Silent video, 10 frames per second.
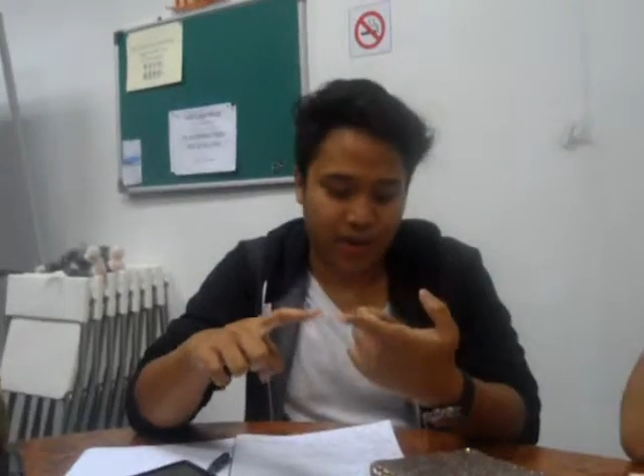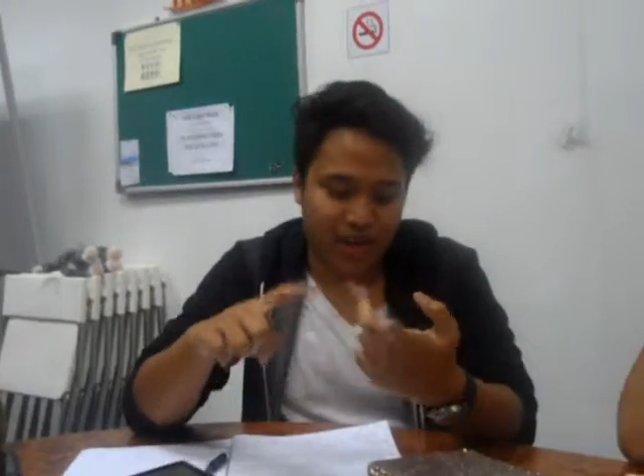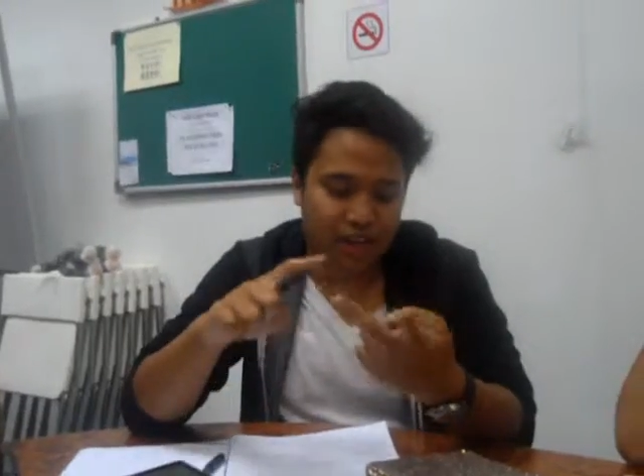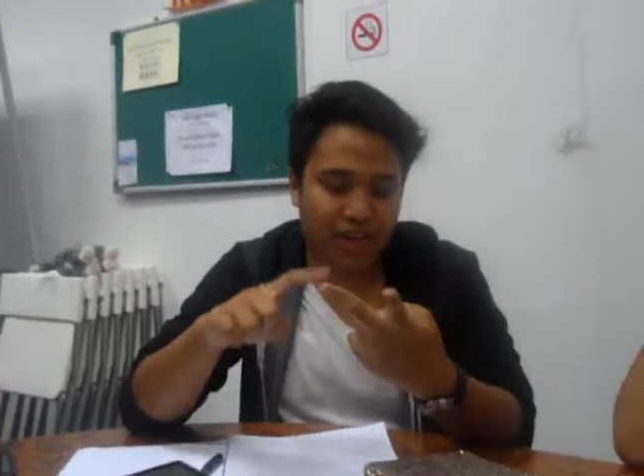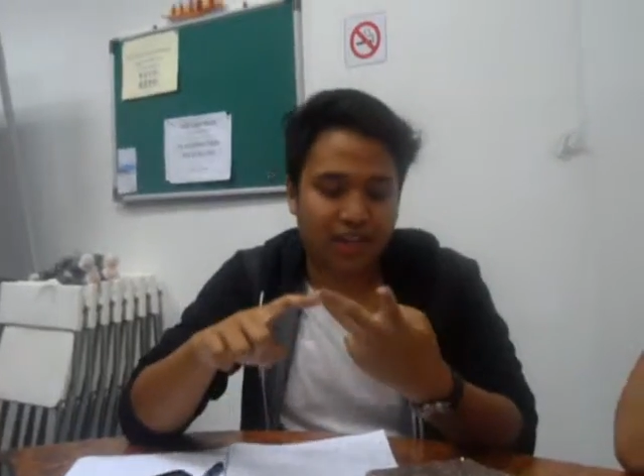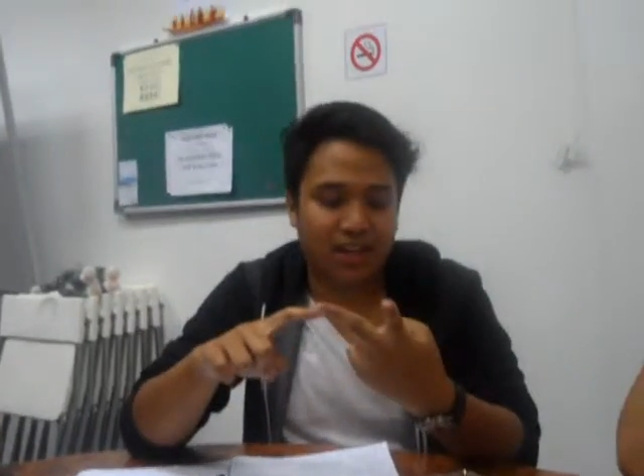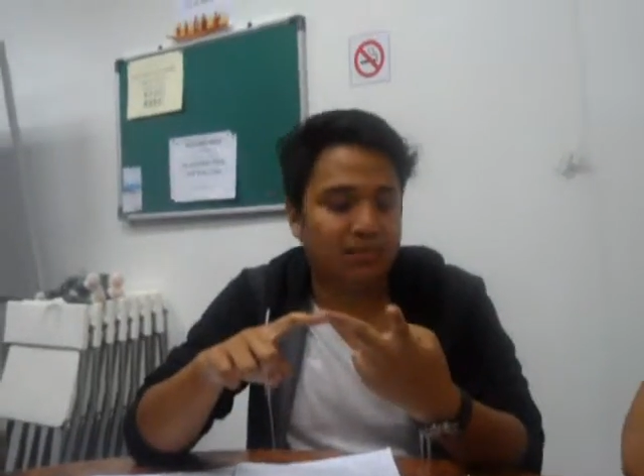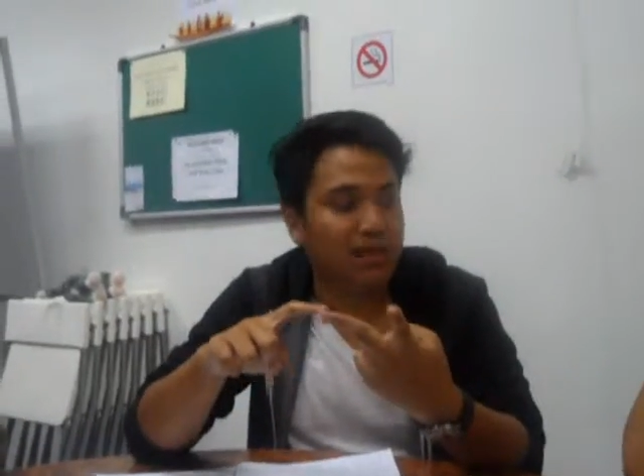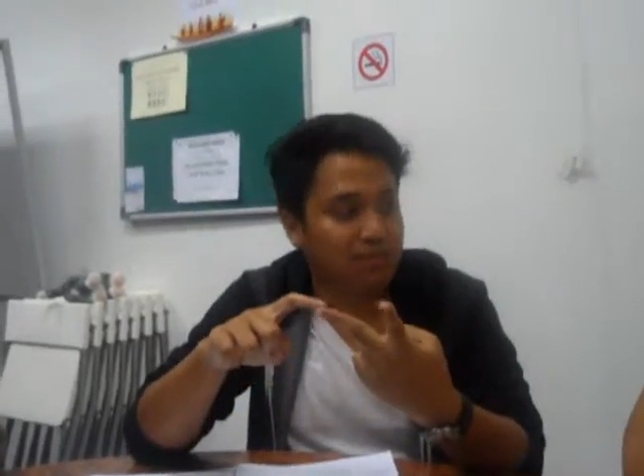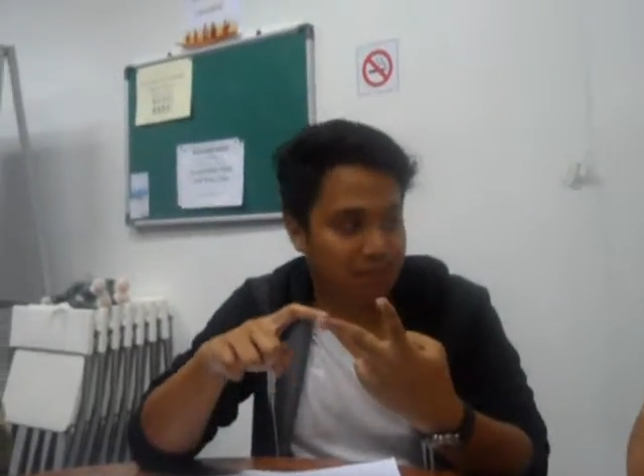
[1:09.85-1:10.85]
but electric
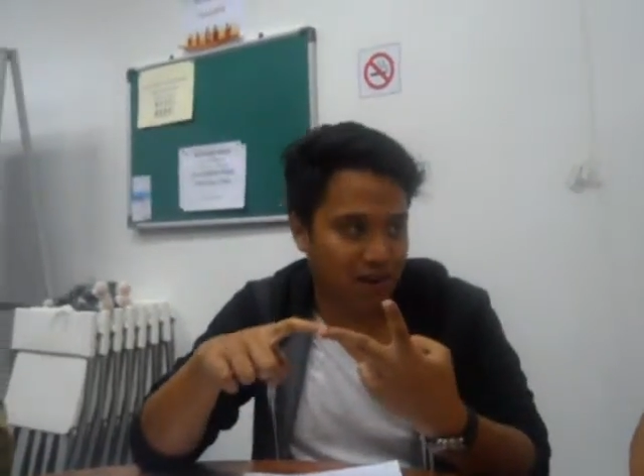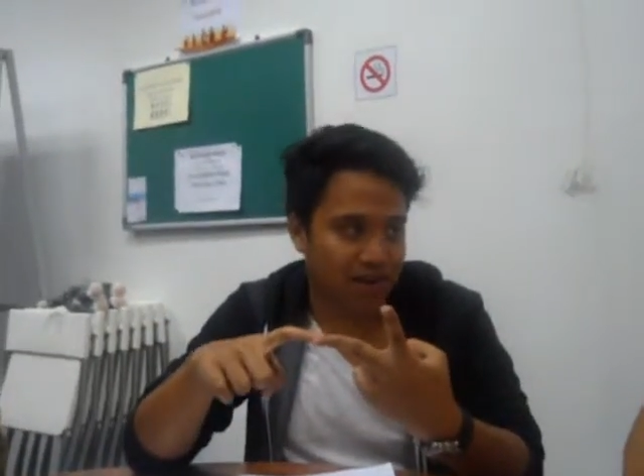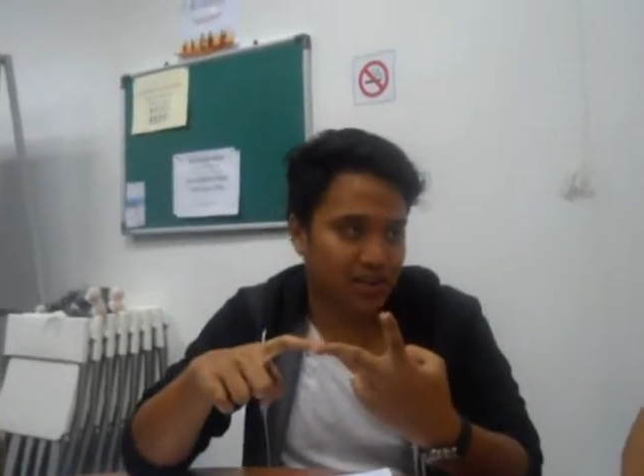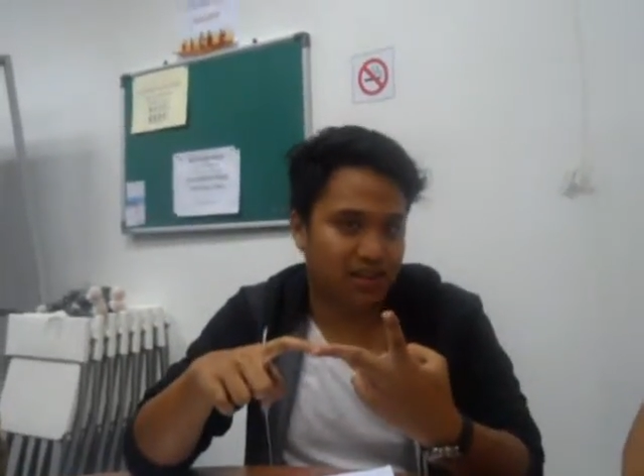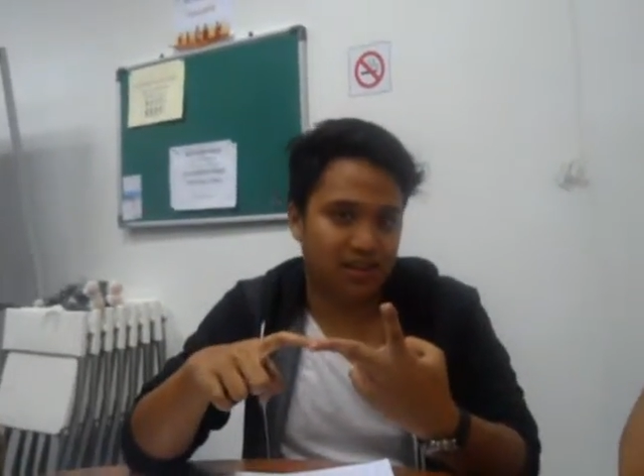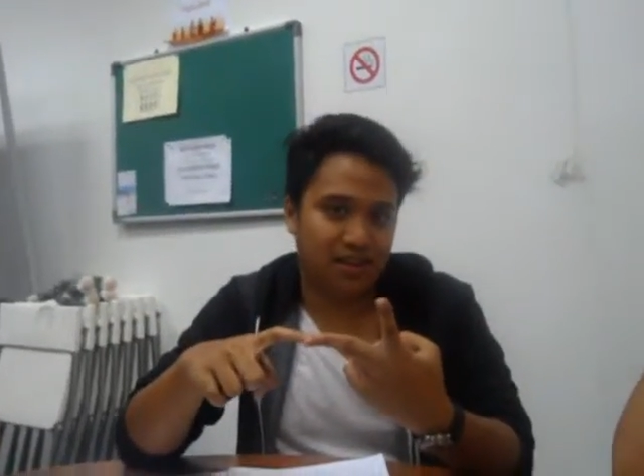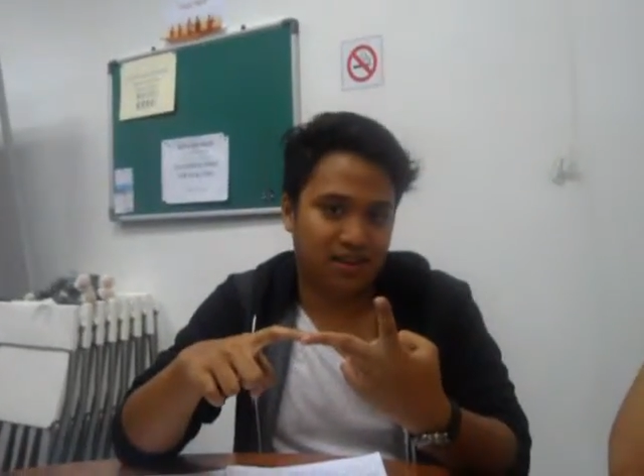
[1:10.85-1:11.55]
guitars must be plugged in.